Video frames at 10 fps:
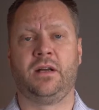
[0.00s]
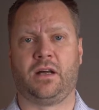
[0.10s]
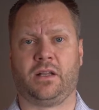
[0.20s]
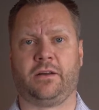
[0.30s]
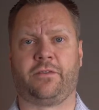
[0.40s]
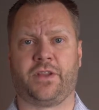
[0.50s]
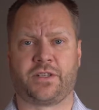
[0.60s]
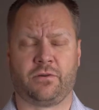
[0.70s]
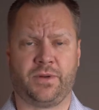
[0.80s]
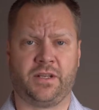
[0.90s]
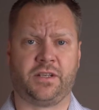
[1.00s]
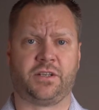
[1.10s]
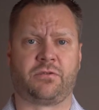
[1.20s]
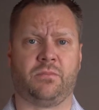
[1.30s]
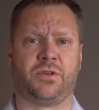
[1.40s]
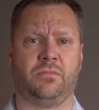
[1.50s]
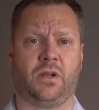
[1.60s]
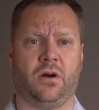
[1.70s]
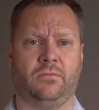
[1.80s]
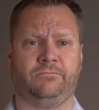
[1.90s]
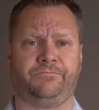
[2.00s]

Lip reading: A link for this will be in the description below.